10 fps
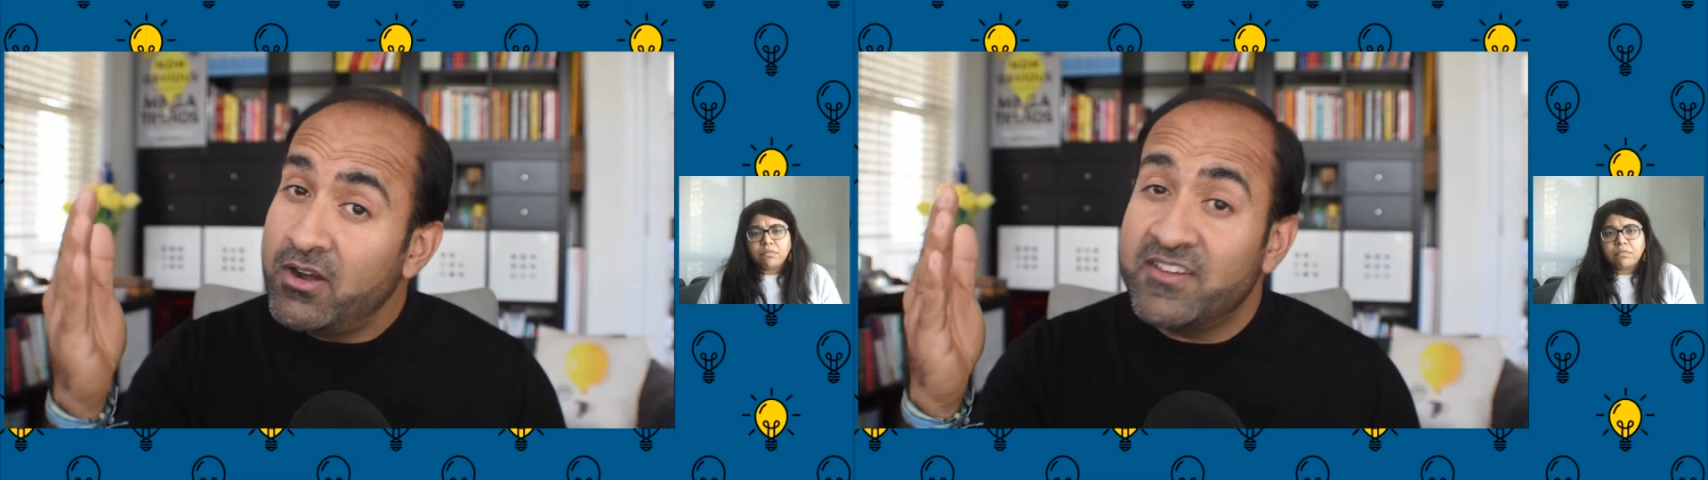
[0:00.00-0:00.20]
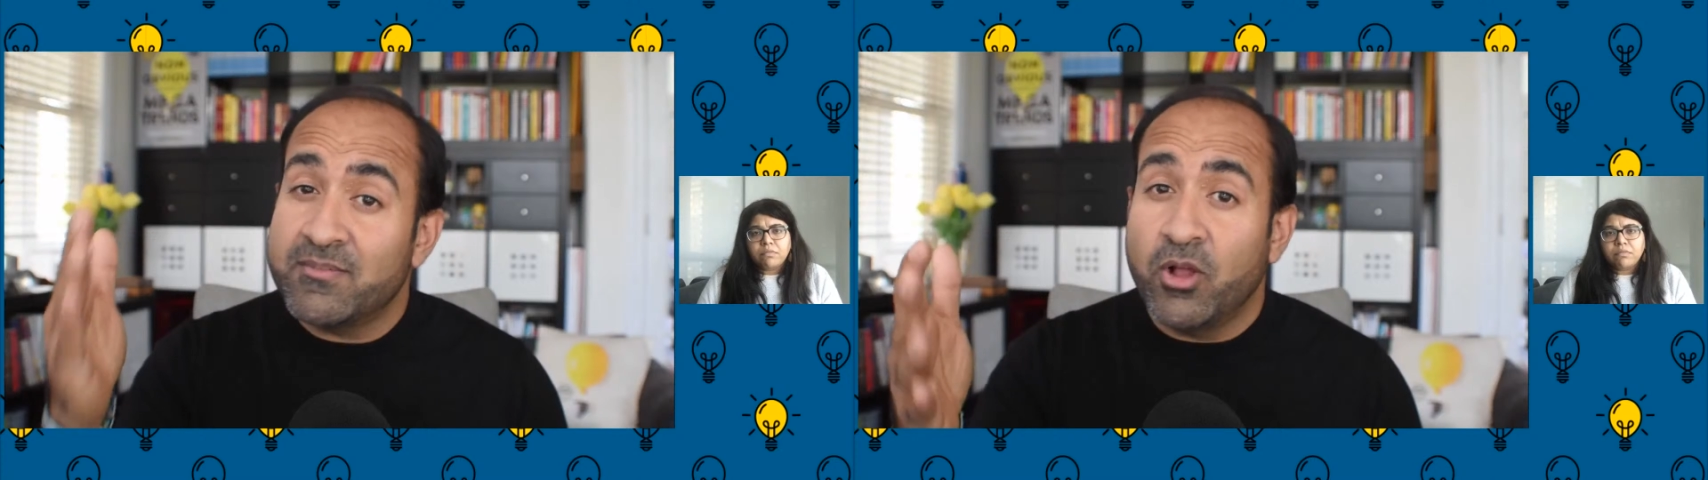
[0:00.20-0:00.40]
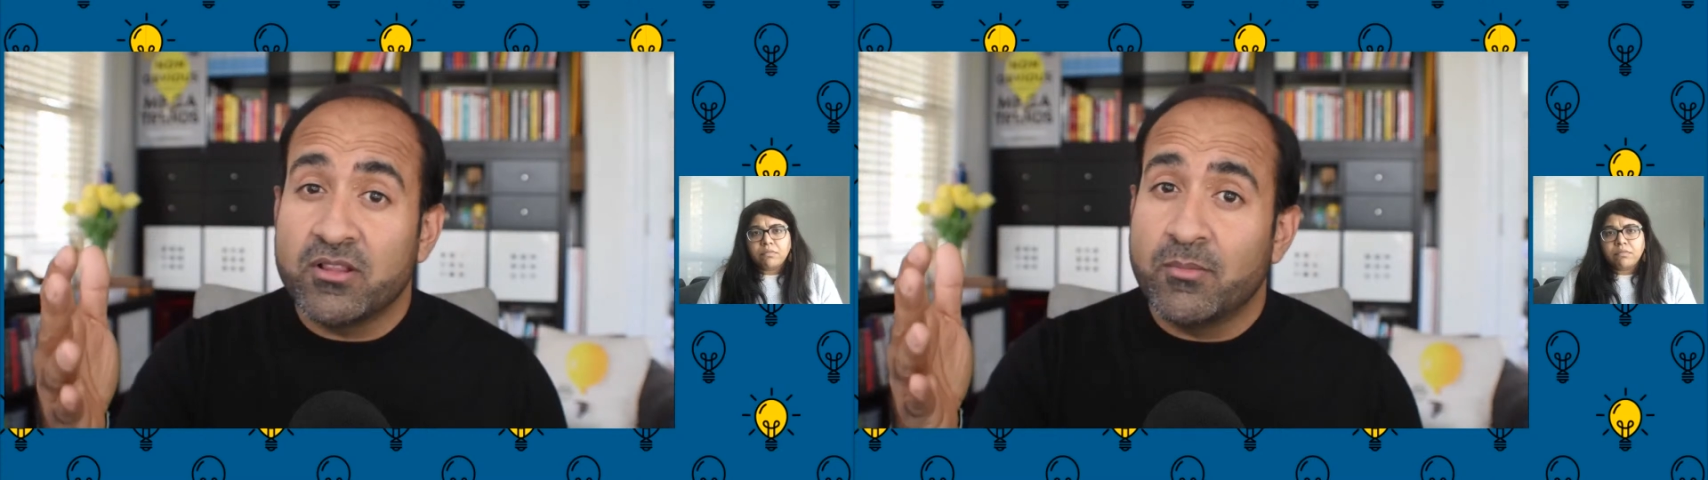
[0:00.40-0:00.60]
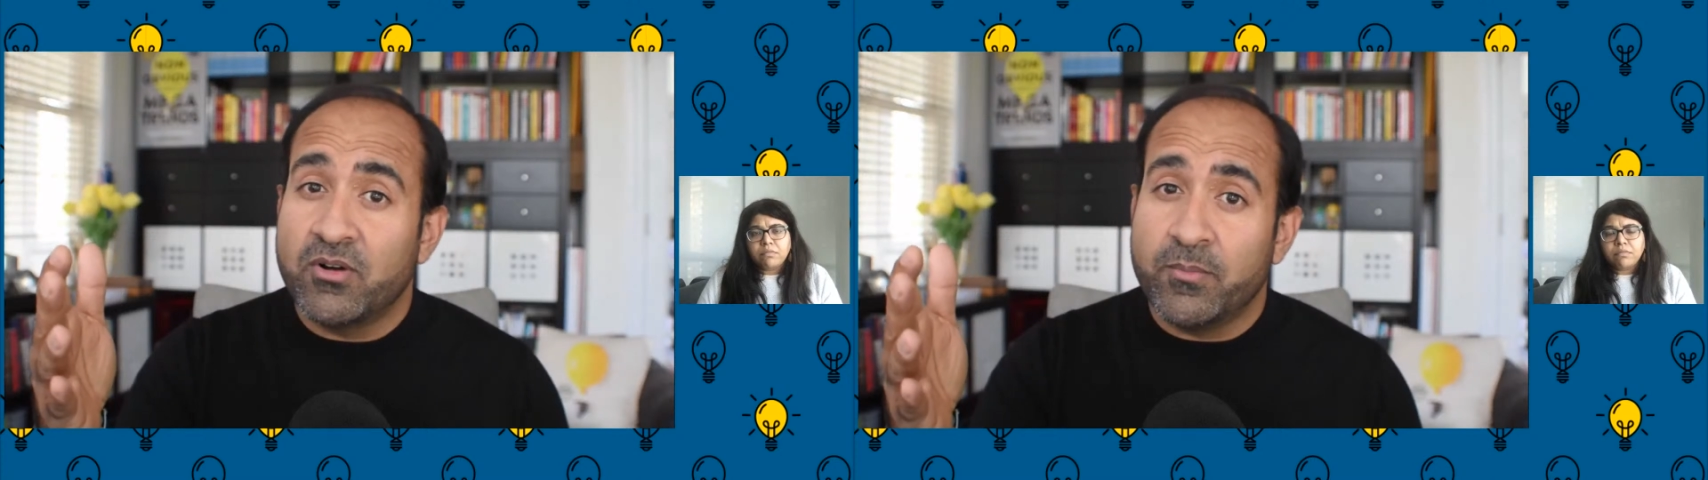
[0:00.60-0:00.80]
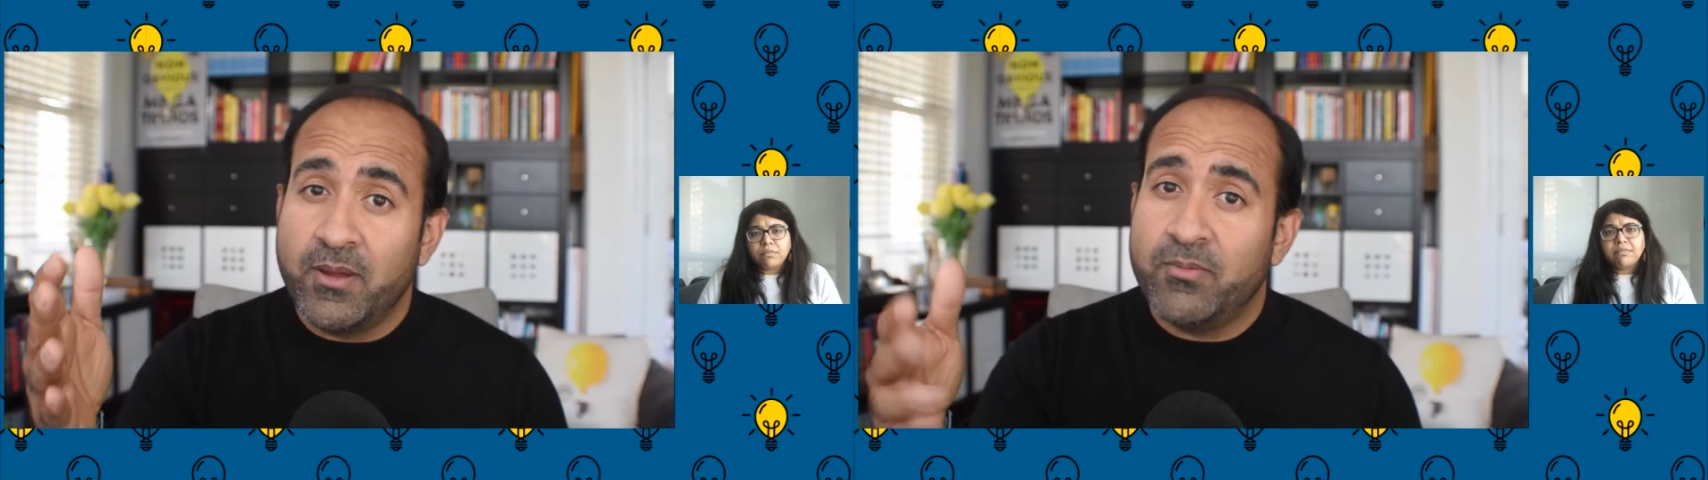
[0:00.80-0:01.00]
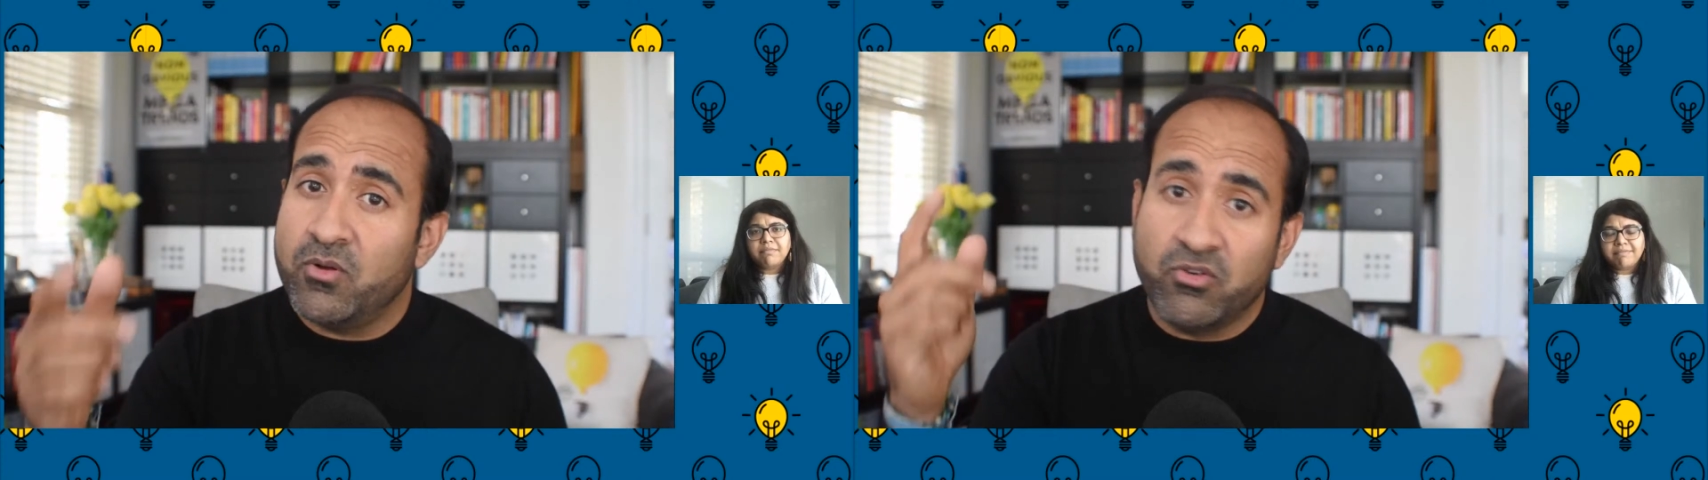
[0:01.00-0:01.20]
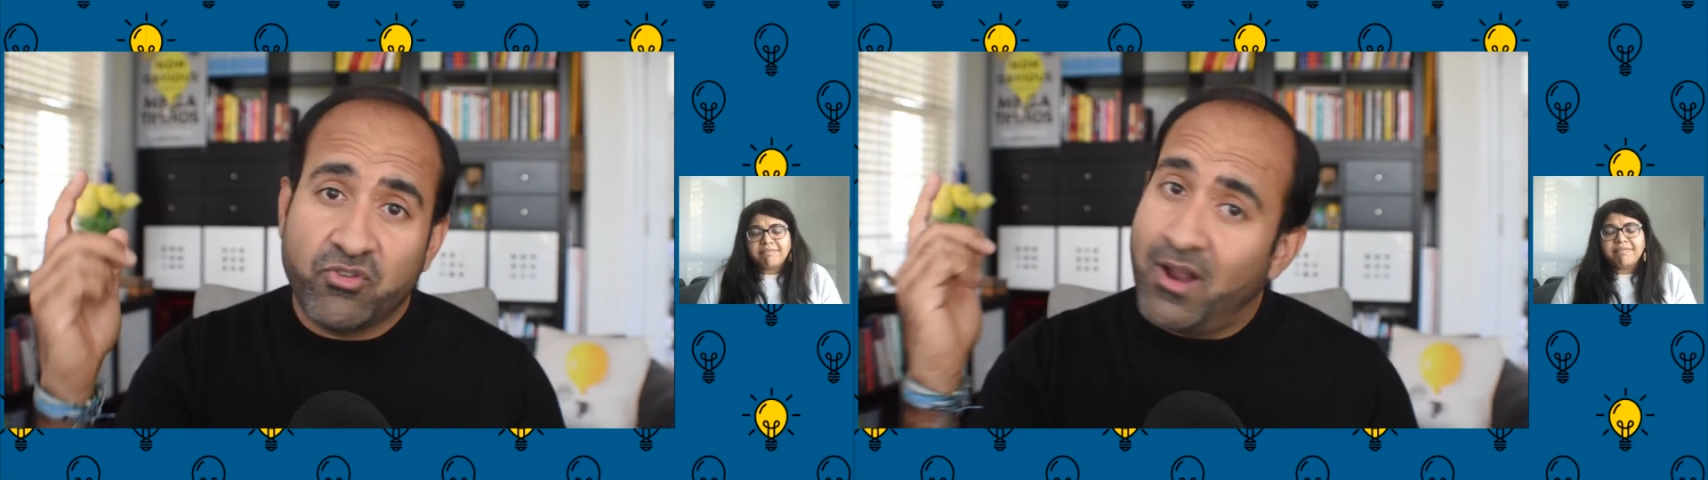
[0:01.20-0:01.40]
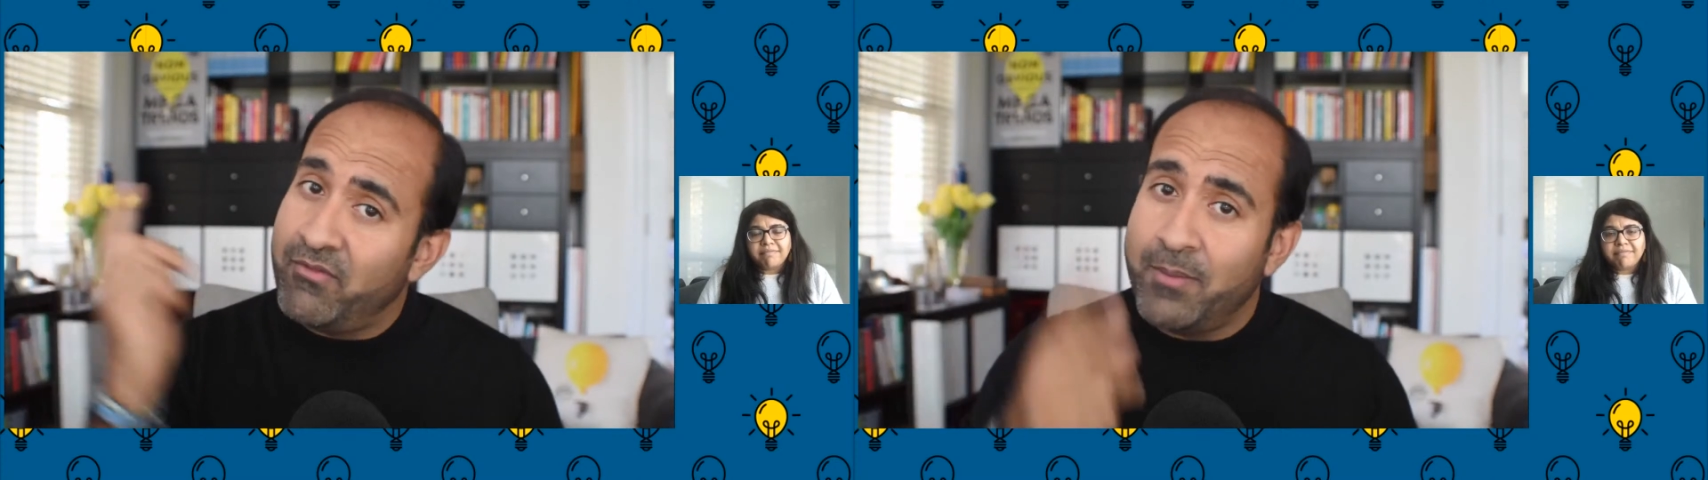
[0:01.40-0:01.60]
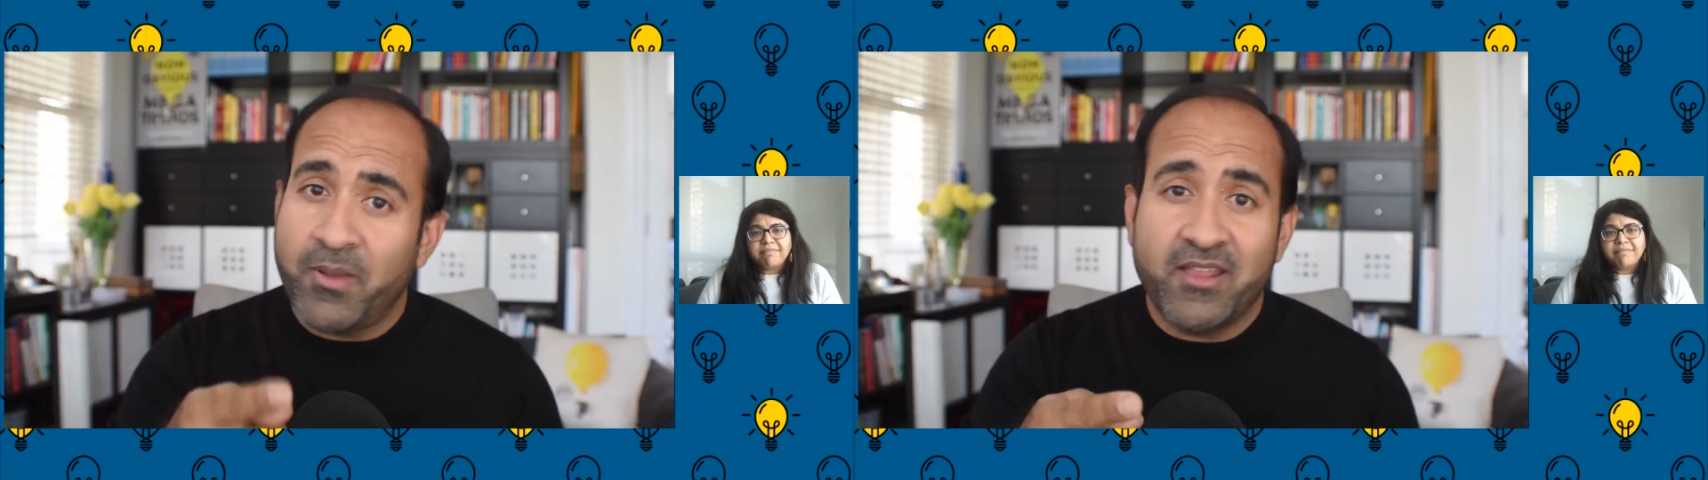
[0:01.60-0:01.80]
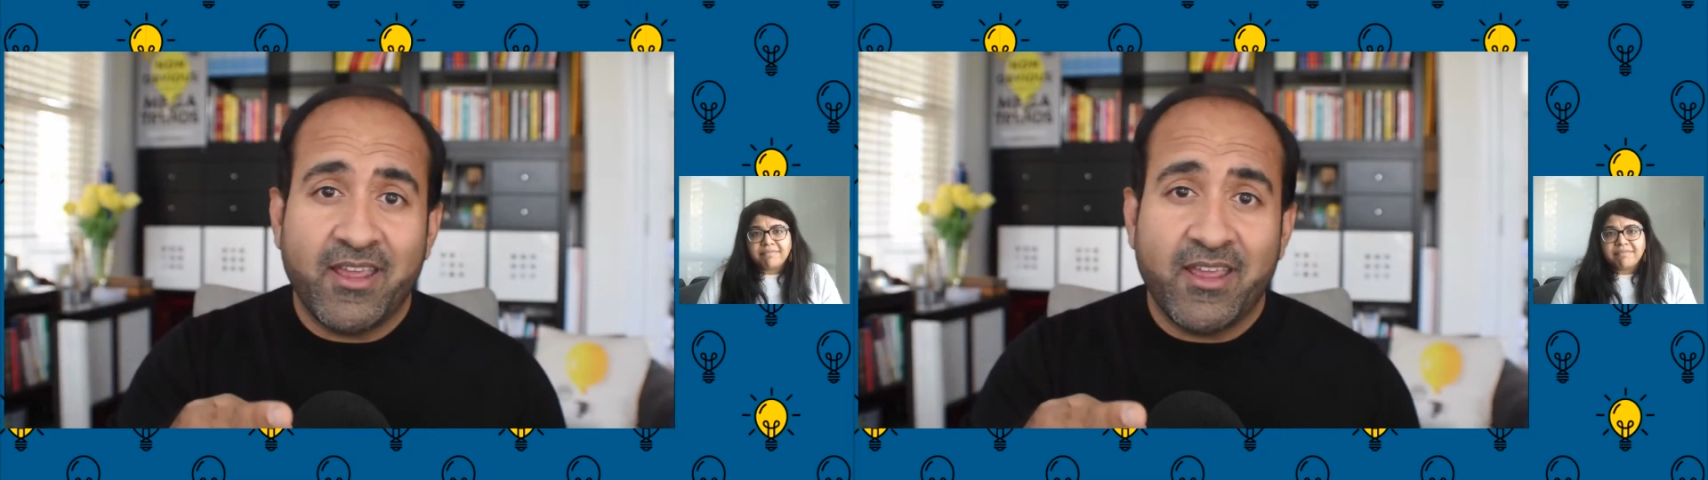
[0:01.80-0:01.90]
small number of people who drive right by the